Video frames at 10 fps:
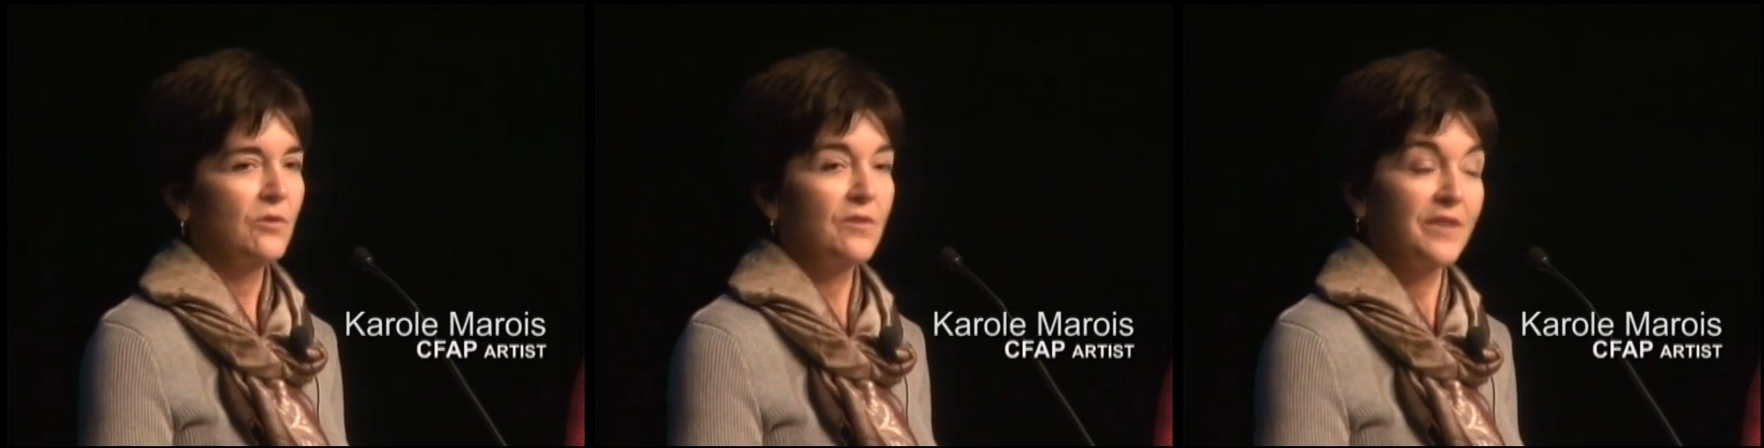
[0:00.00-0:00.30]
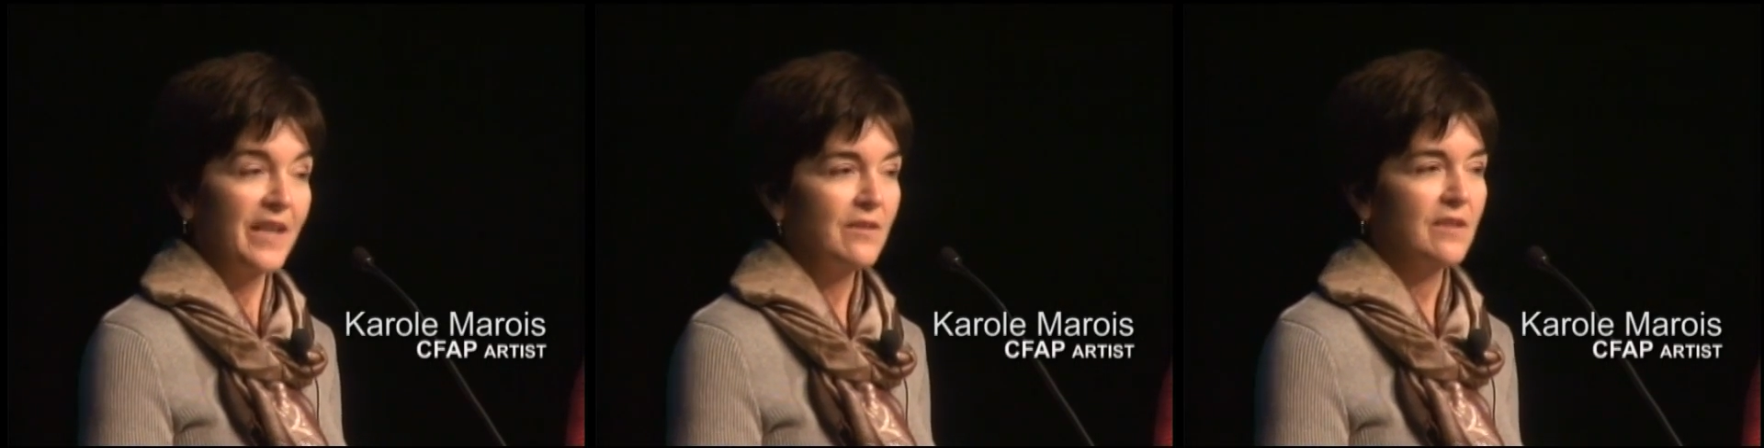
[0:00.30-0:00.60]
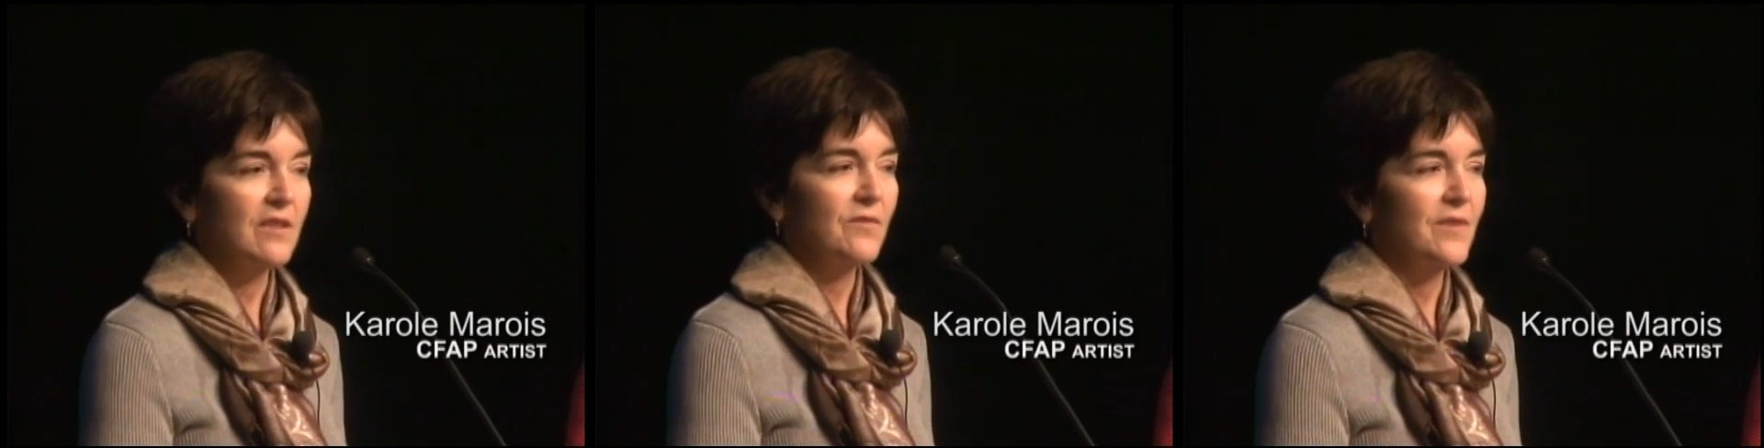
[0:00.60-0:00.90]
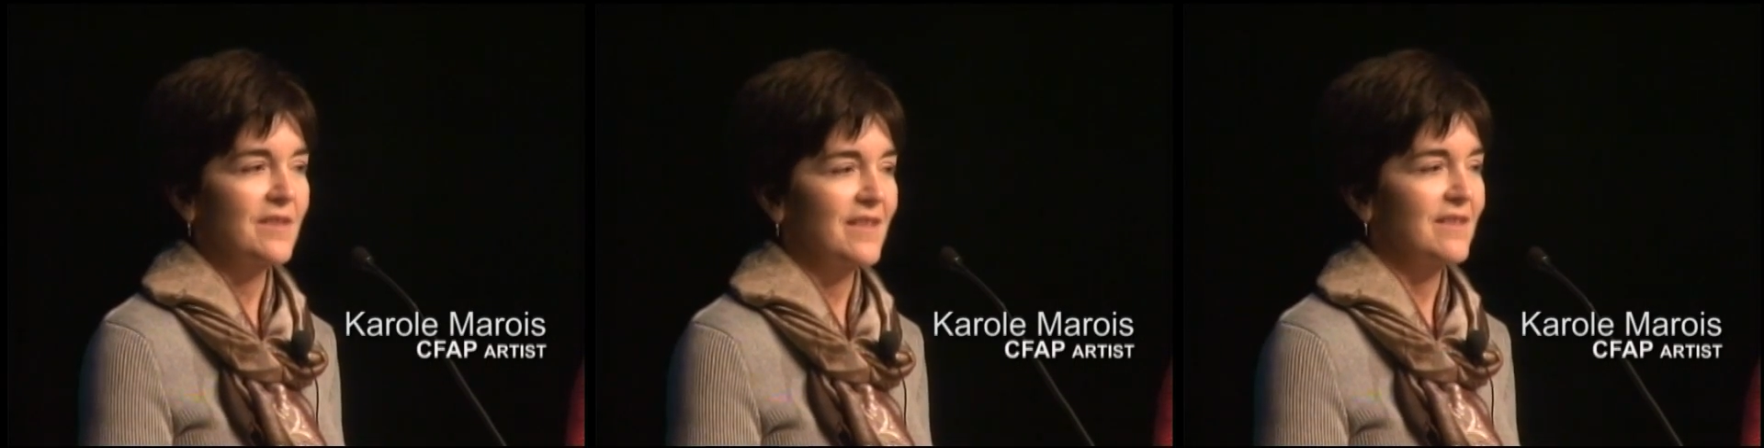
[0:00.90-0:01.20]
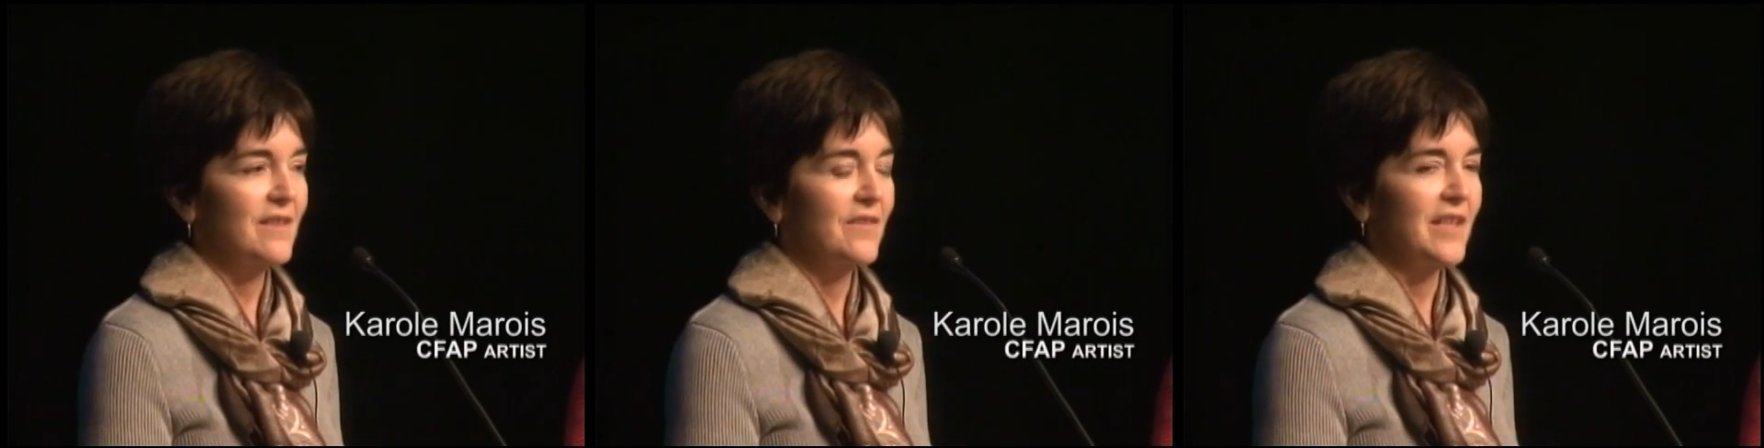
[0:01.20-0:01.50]
to the Netherlands for the
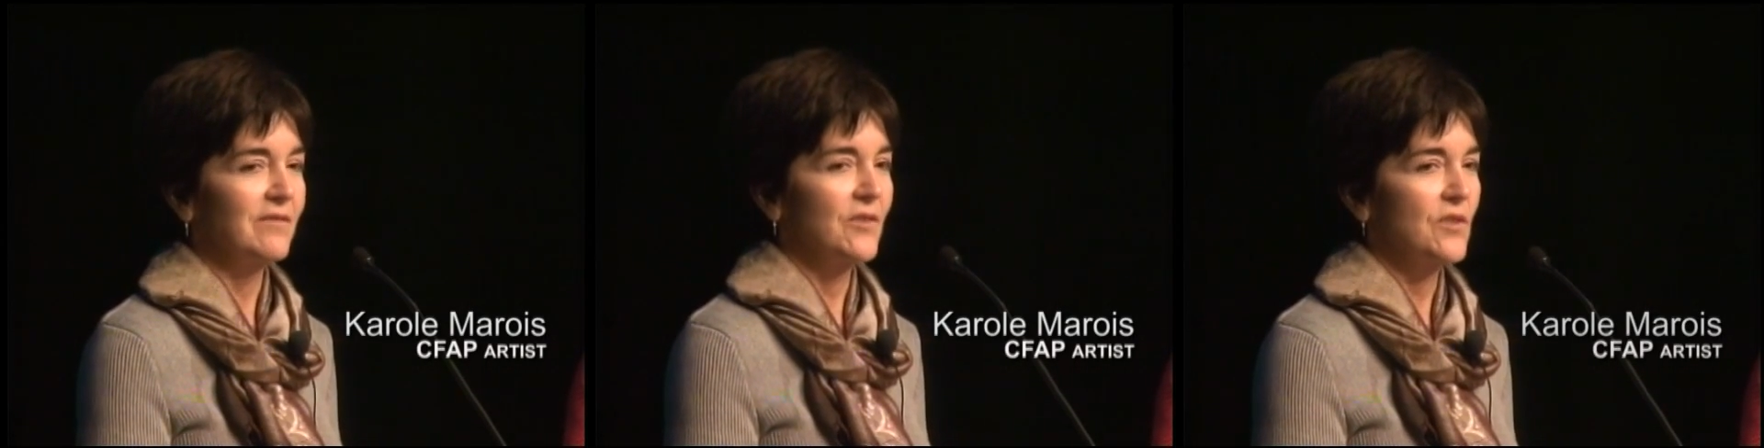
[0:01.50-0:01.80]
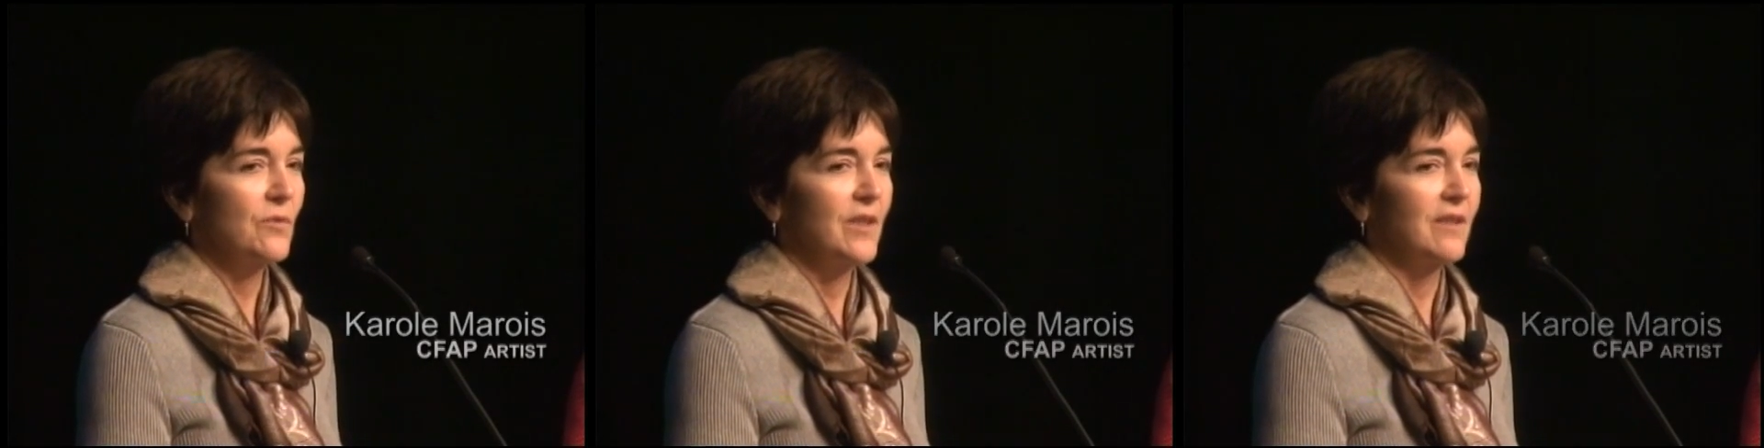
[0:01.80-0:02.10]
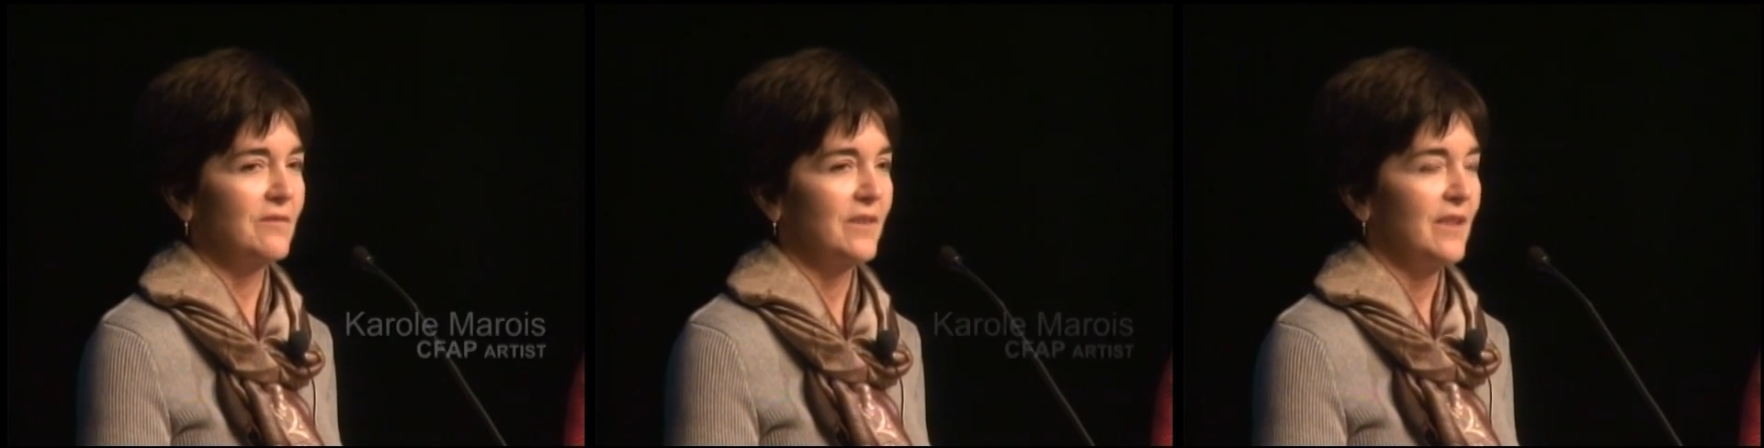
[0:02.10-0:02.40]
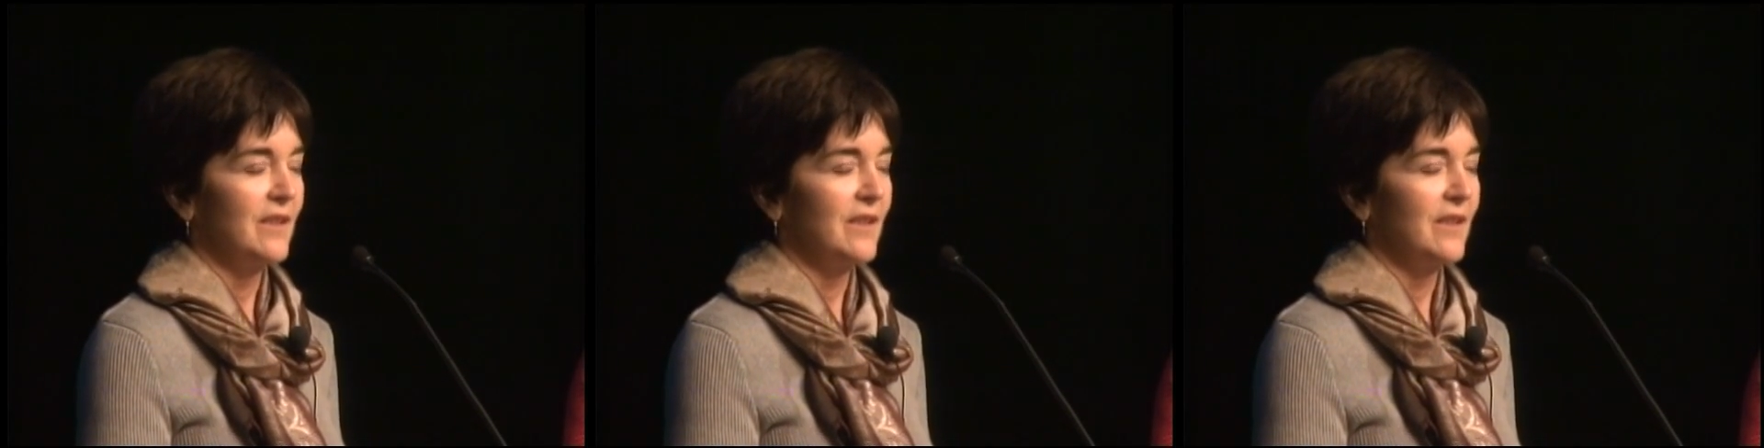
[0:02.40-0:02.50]
60th anniversary of